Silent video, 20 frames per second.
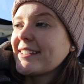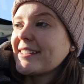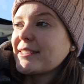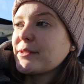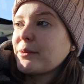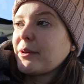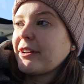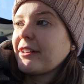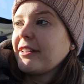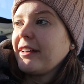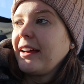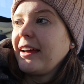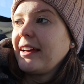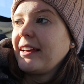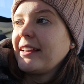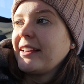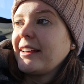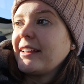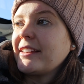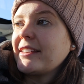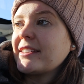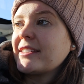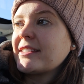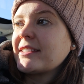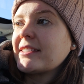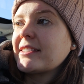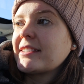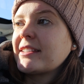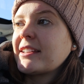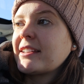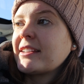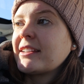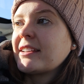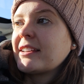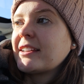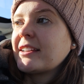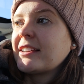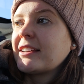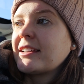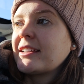as well as
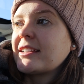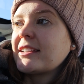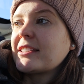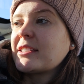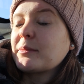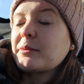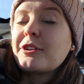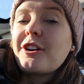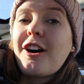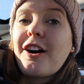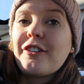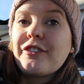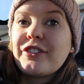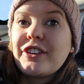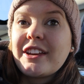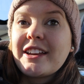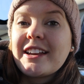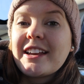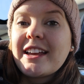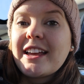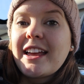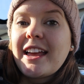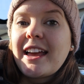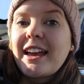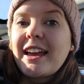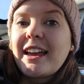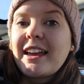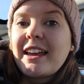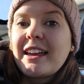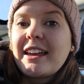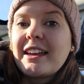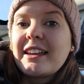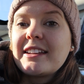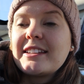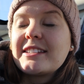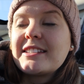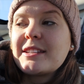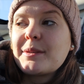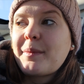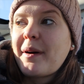some coffee
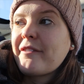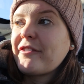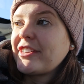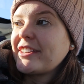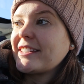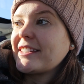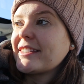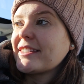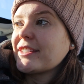and some muffins.